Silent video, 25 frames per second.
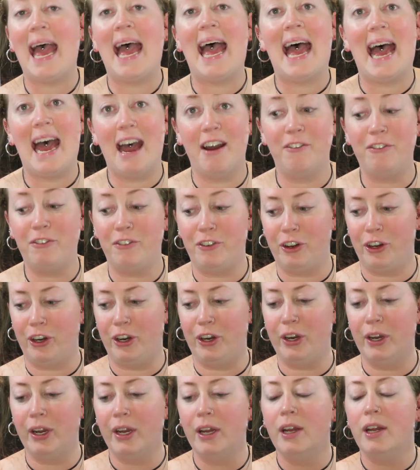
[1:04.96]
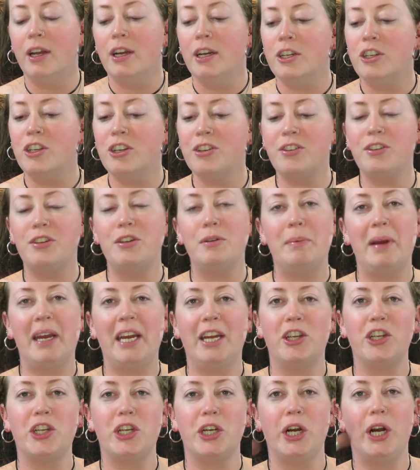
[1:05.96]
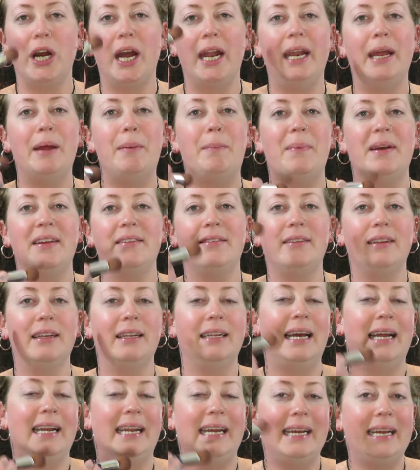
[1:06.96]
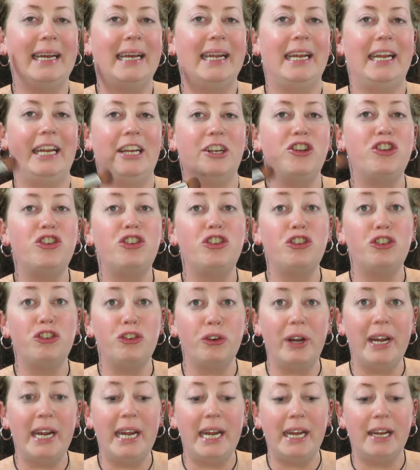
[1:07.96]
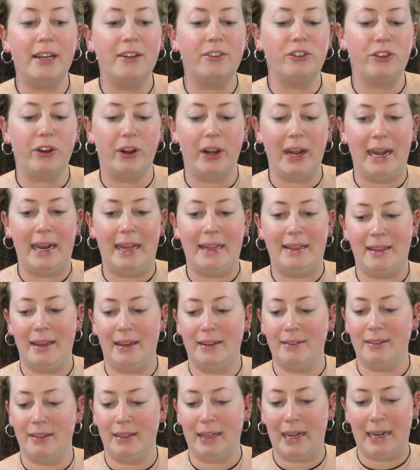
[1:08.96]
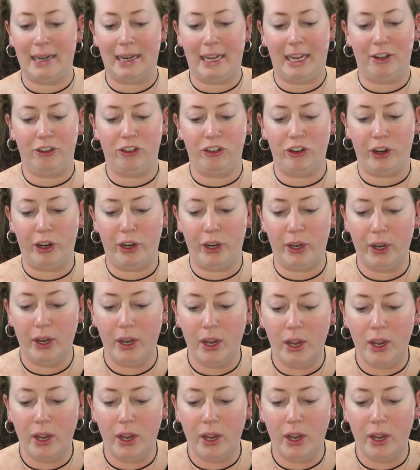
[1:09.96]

after, just to make sure I didn't get any streaks or anything to that nature.